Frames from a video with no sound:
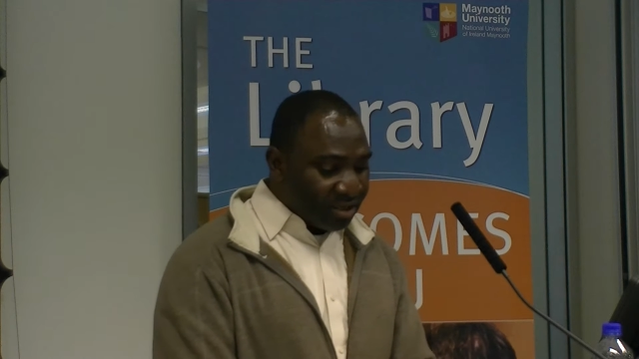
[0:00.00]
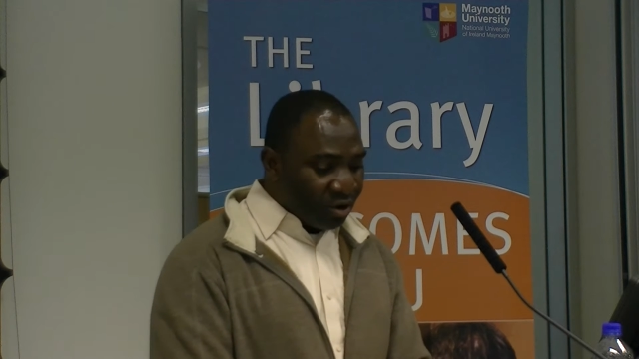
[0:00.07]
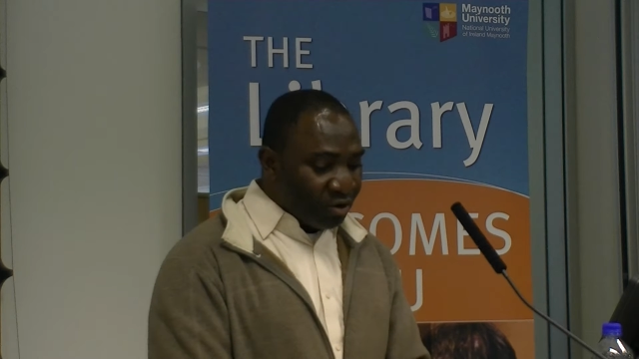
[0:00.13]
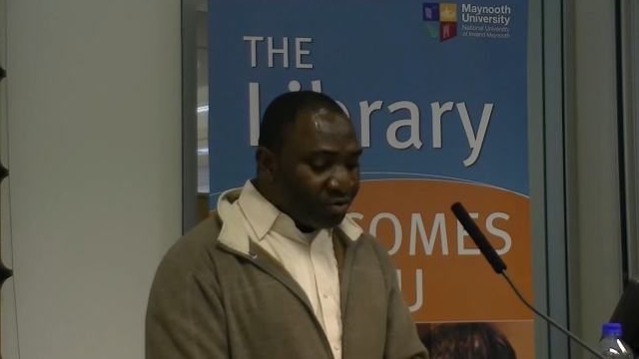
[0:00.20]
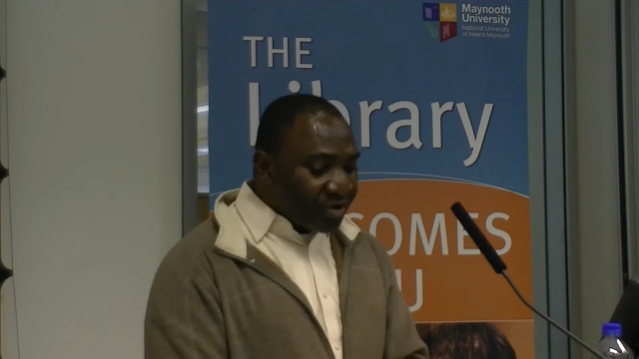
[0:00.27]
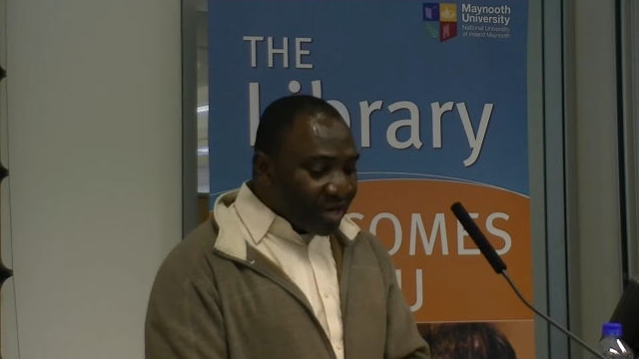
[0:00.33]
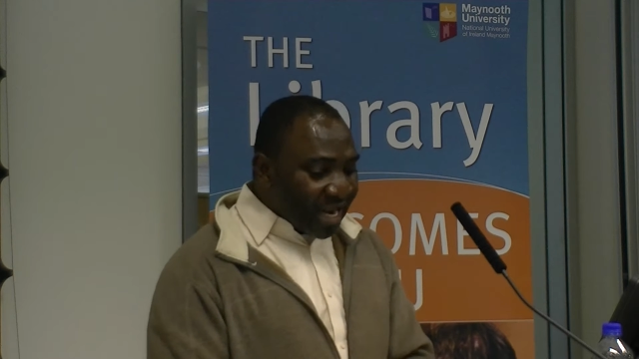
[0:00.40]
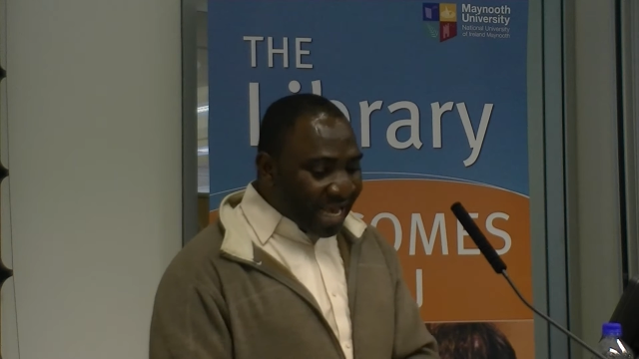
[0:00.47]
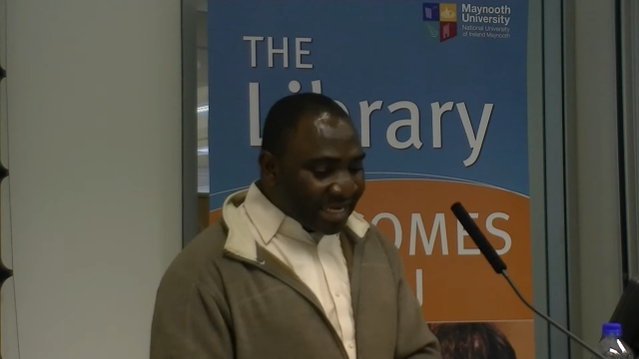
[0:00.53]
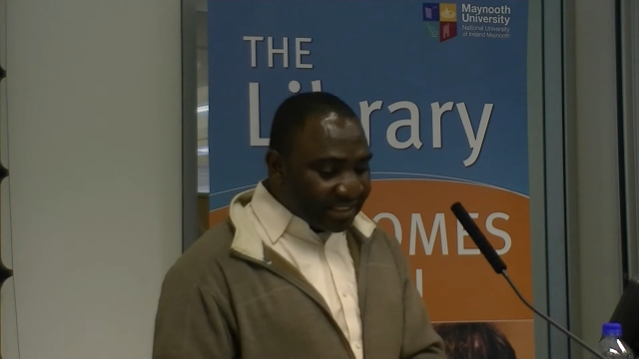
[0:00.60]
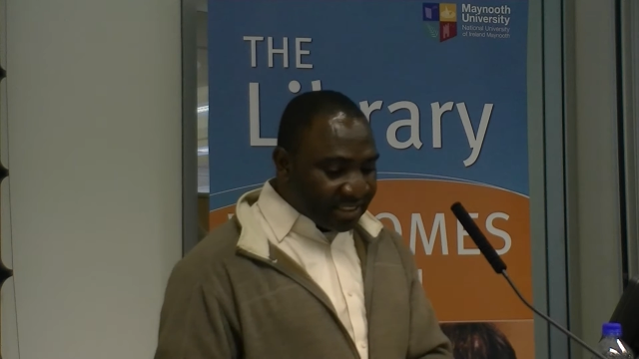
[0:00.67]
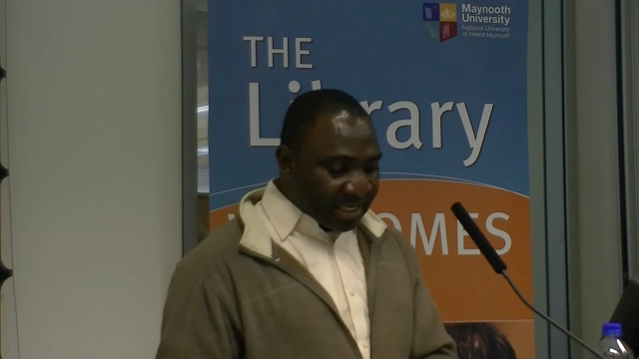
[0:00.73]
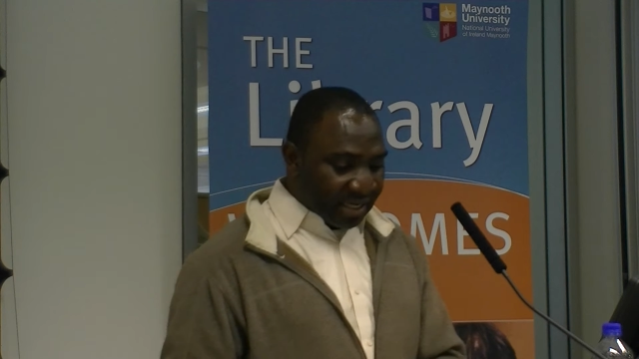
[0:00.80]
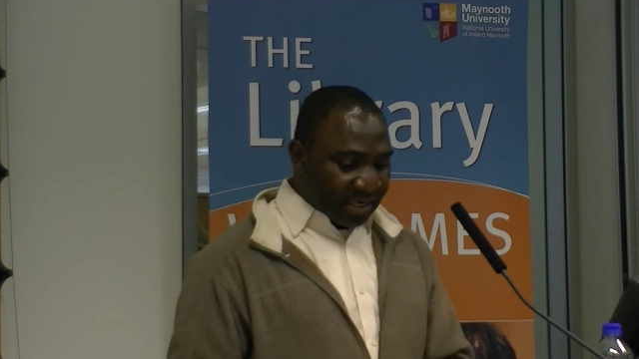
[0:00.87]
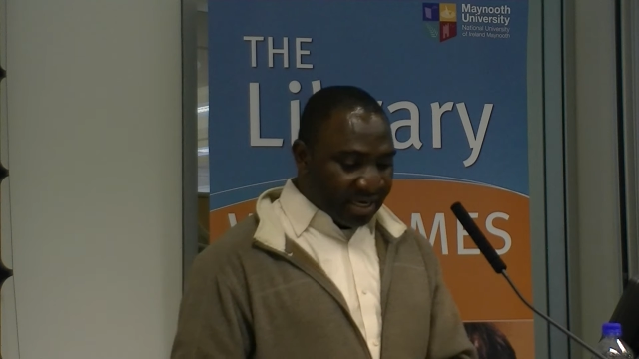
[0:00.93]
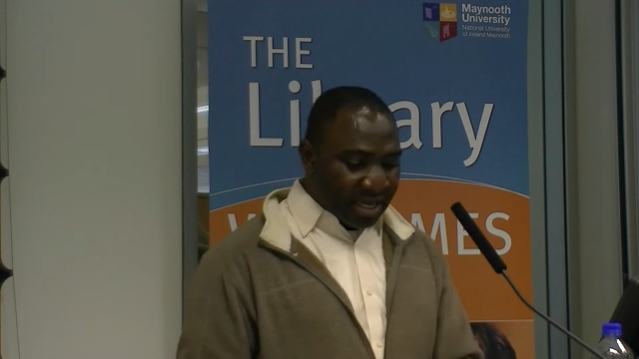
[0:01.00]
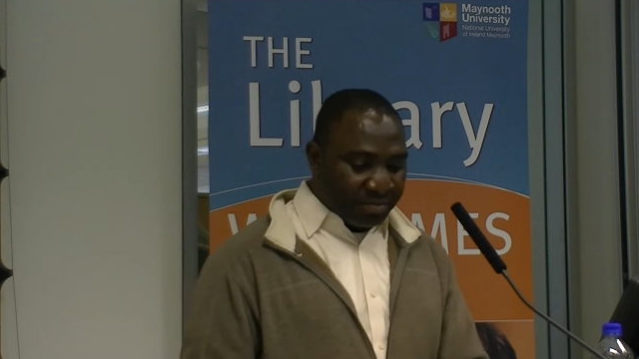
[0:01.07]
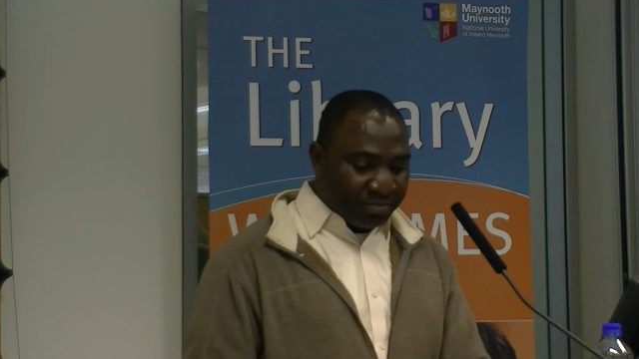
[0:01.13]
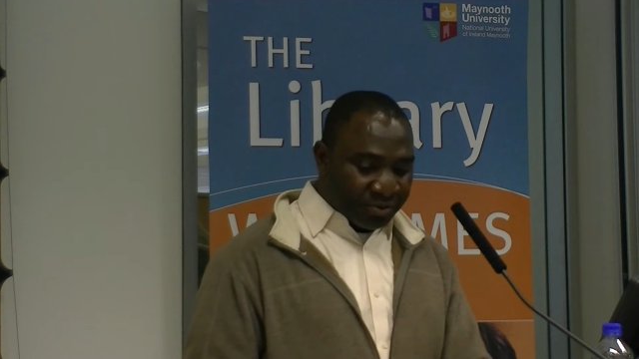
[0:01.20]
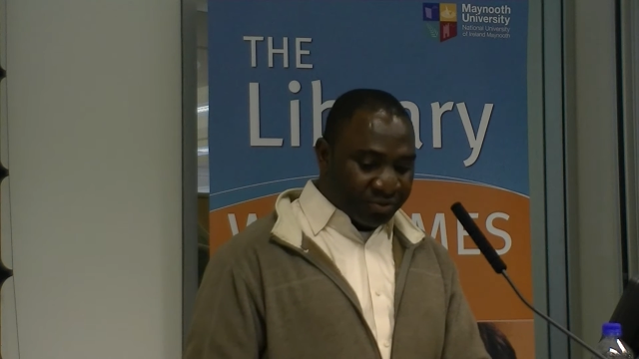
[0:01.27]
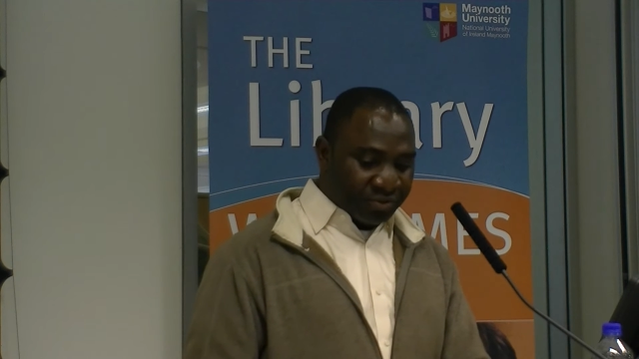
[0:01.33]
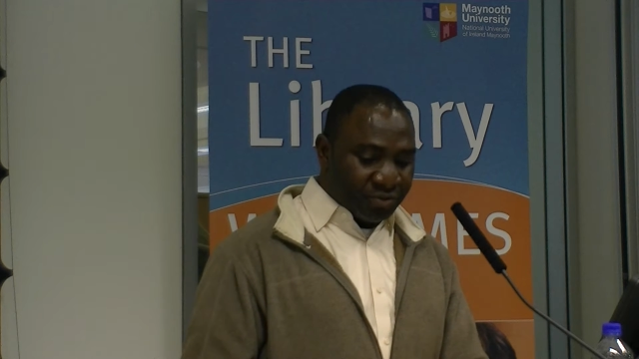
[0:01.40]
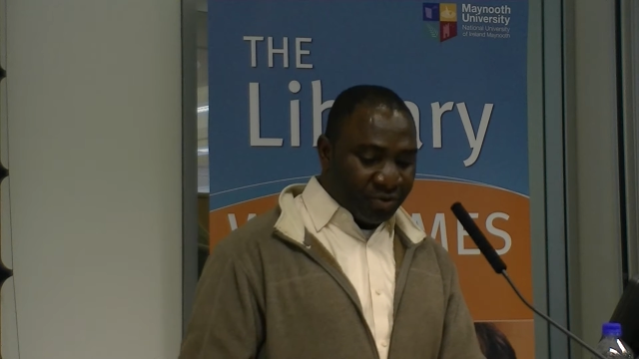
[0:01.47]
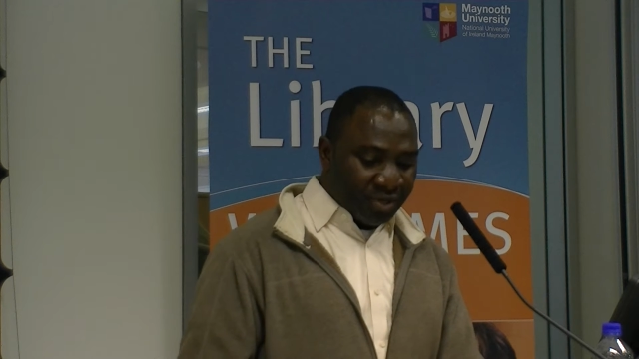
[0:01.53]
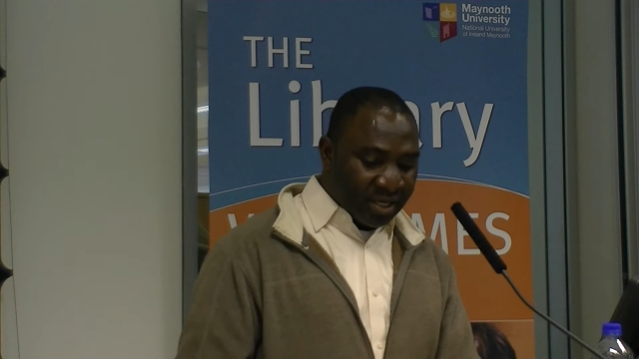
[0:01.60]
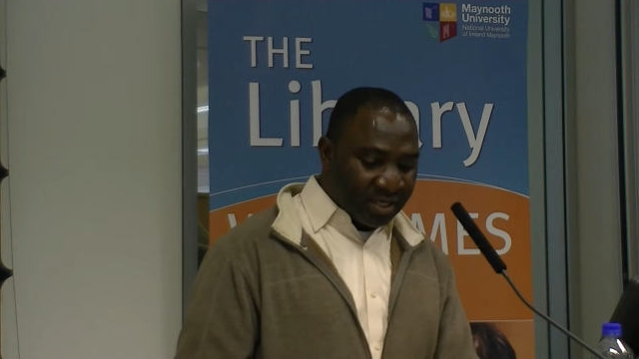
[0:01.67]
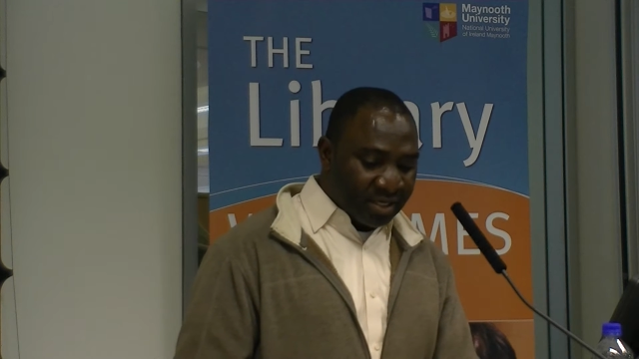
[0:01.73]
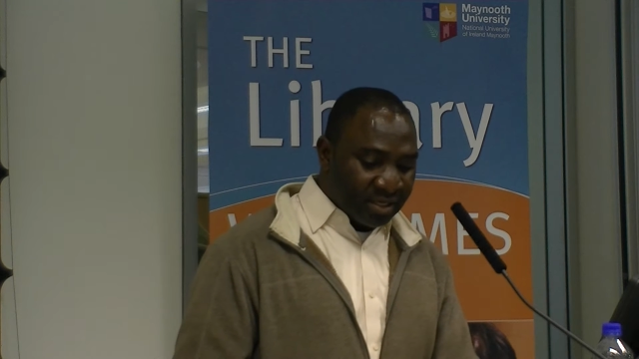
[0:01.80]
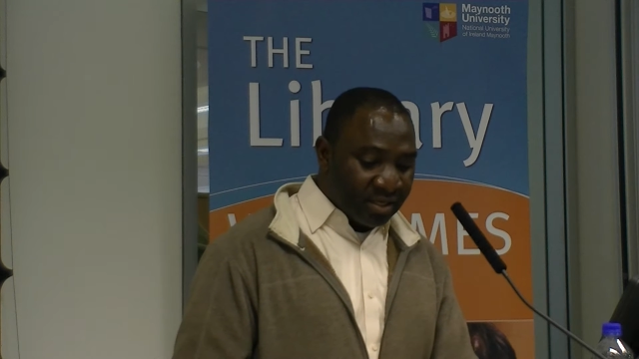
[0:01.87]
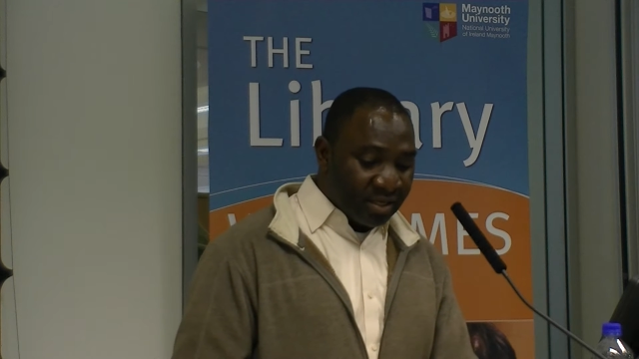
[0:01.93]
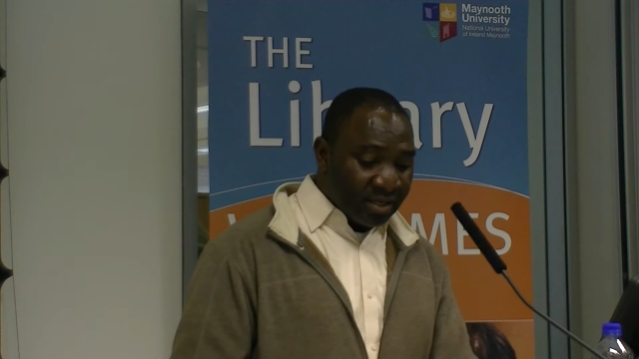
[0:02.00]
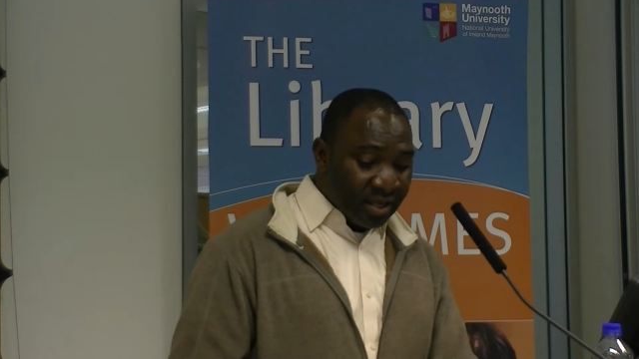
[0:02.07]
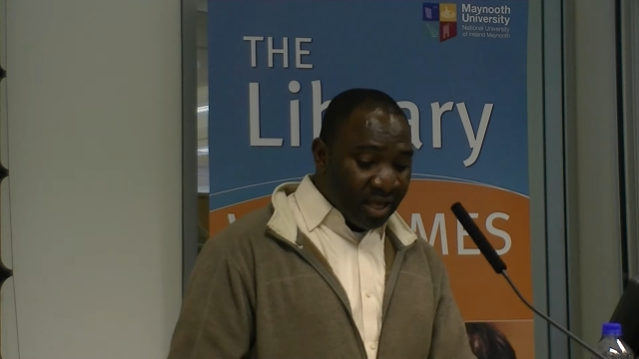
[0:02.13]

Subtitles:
unrelentingly pursuing